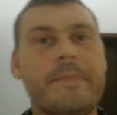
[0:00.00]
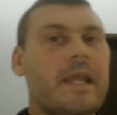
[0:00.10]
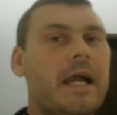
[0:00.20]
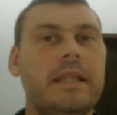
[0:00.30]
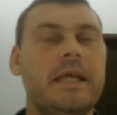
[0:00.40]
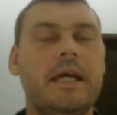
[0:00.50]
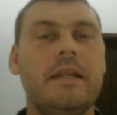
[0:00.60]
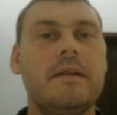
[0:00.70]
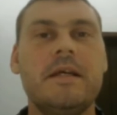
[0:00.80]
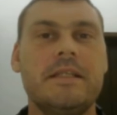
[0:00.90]
and then
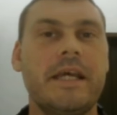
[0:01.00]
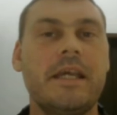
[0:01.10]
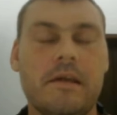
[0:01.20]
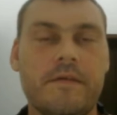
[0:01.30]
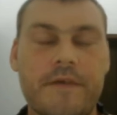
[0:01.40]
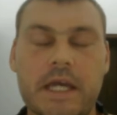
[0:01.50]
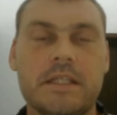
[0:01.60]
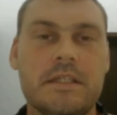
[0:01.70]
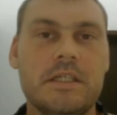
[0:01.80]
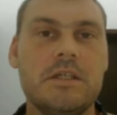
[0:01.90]
taking
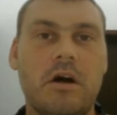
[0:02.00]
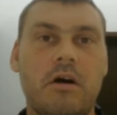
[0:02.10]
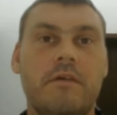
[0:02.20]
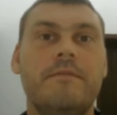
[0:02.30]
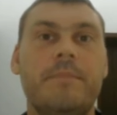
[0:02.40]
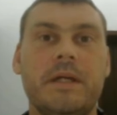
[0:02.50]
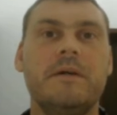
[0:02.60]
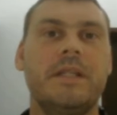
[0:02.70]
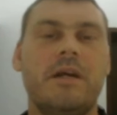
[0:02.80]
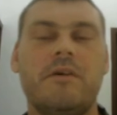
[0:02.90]
advantage of being
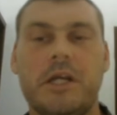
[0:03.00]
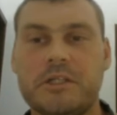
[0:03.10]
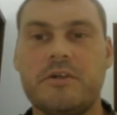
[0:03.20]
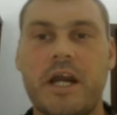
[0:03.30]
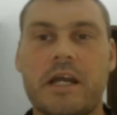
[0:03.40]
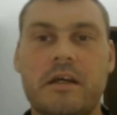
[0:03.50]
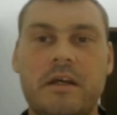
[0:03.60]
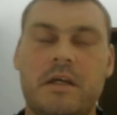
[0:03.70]
on that right track,